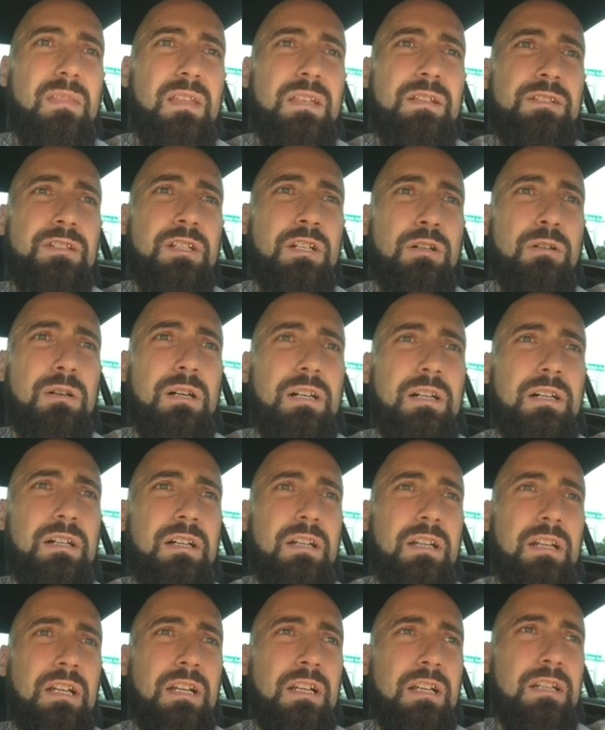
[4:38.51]
So
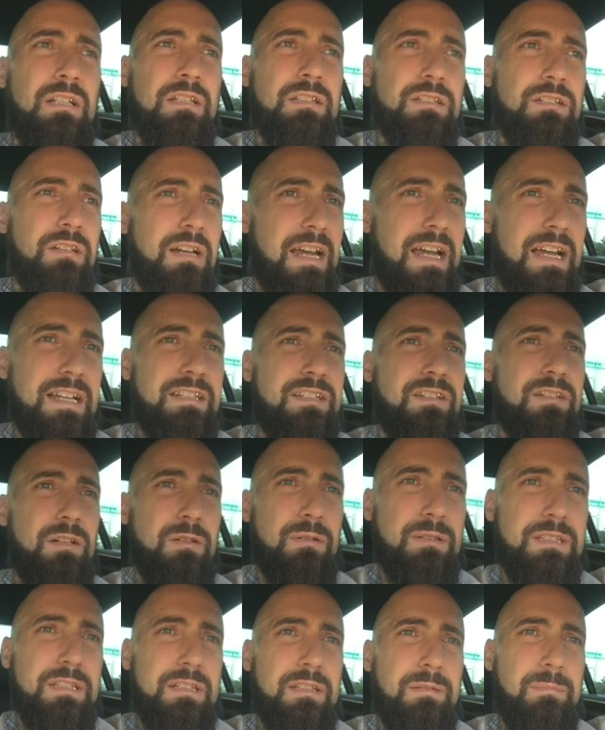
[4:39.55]
I asked, you know,
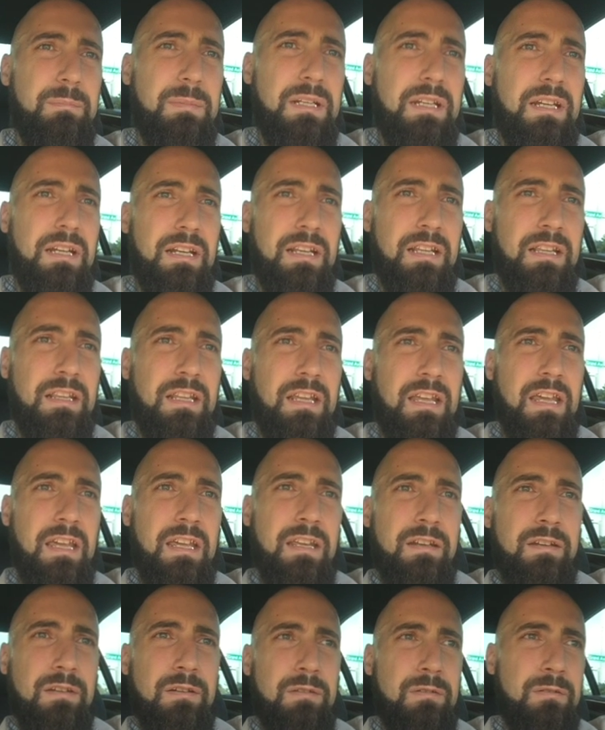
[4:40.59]
is it the beginning, the
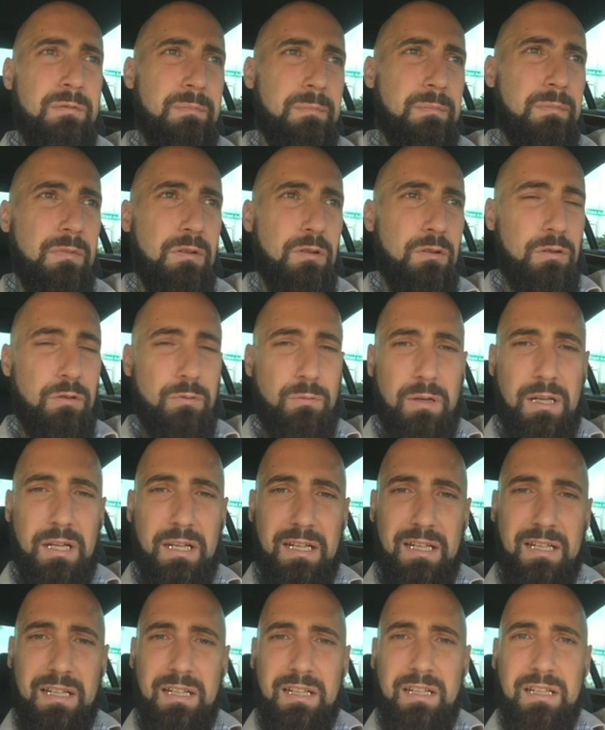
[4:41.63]
end, or what,
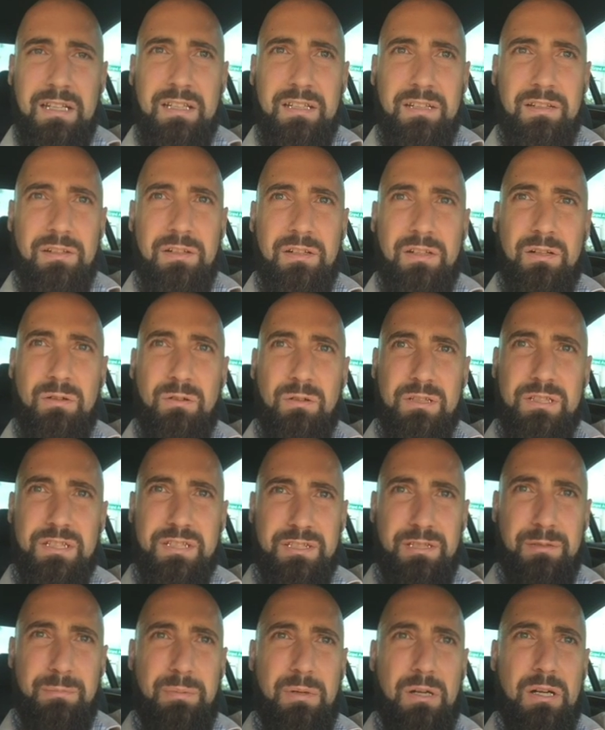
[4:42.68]
you know, or
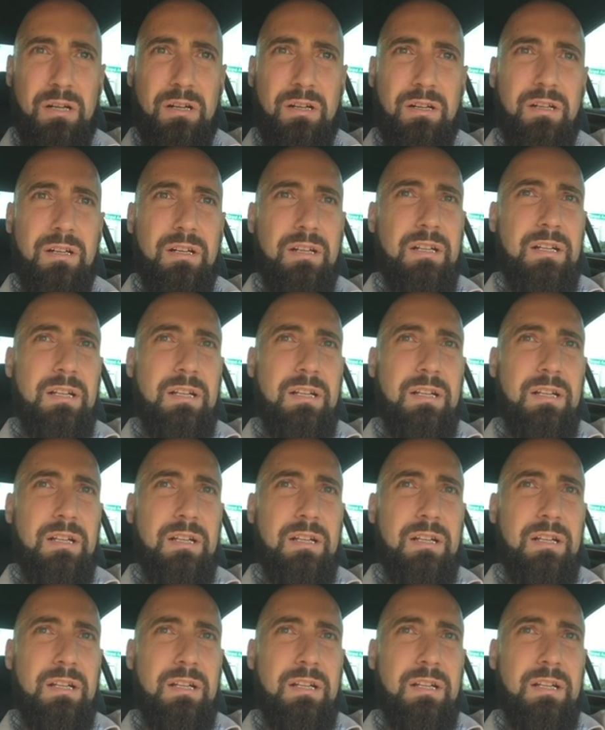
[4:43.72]
just a part?